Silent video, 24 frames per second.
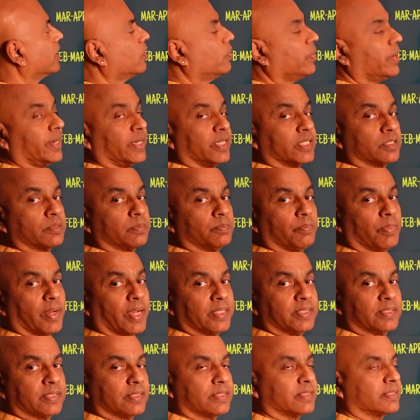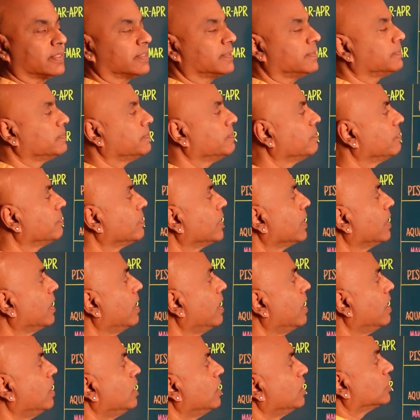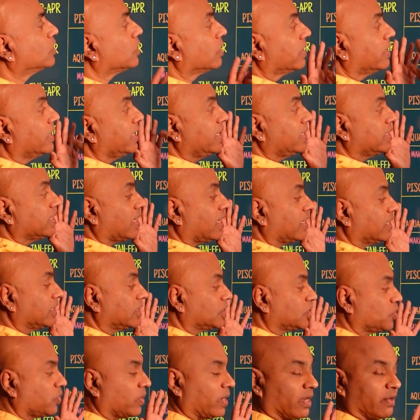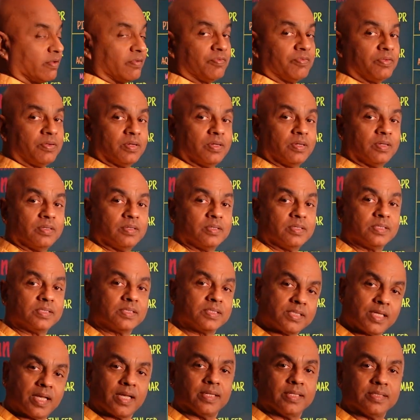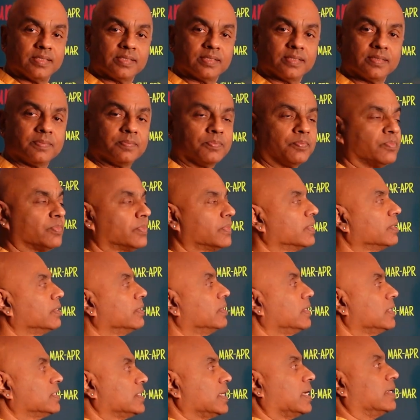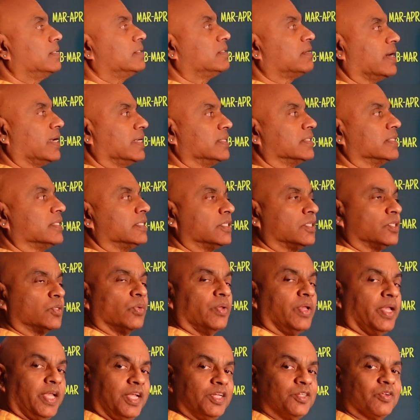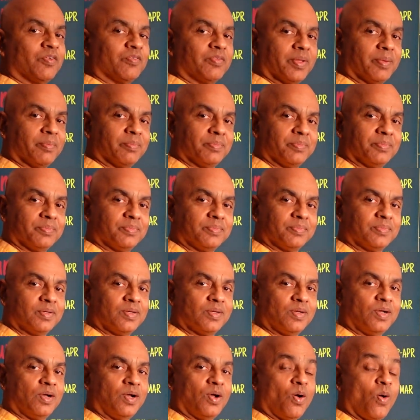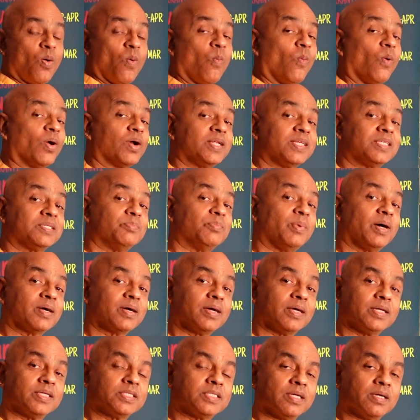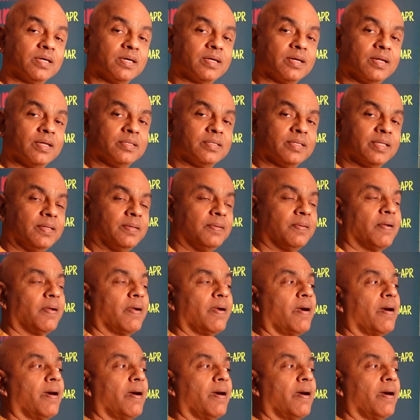Aquarius, Pisces. So these are the twelve signs. The sun transits to each of them. What is Makara Sankranti?